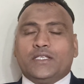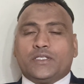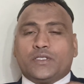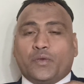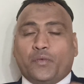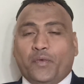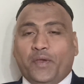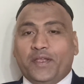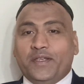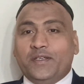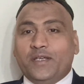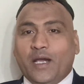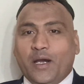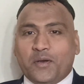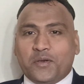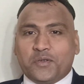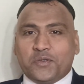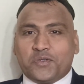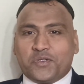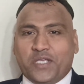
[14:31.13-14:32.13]
So when you
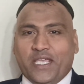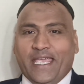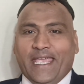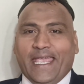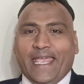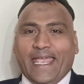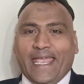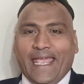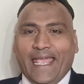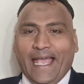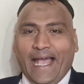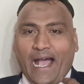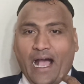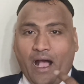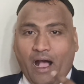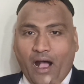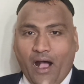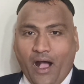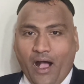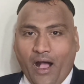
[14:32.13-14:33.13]
have to say
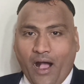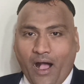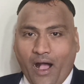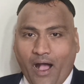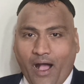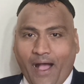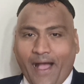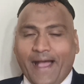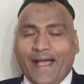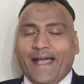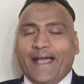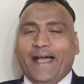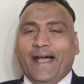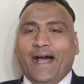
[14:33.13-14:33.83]
ah,